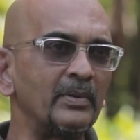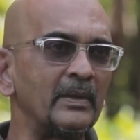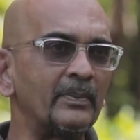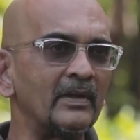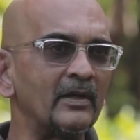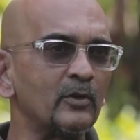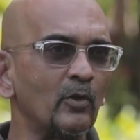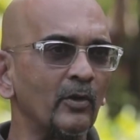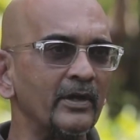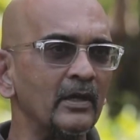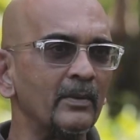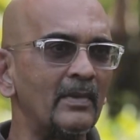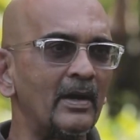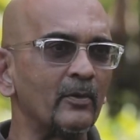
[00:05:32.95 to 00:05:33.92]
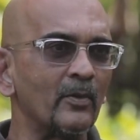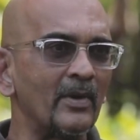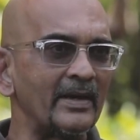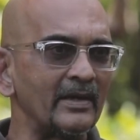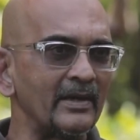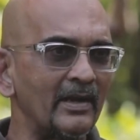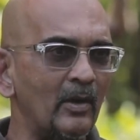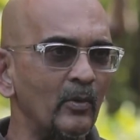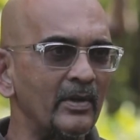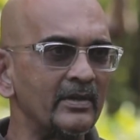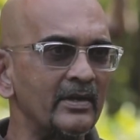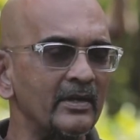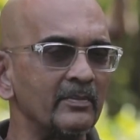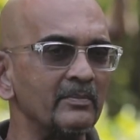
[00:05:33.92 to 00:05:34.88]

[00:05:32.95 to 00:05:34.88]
people are talking about right now when they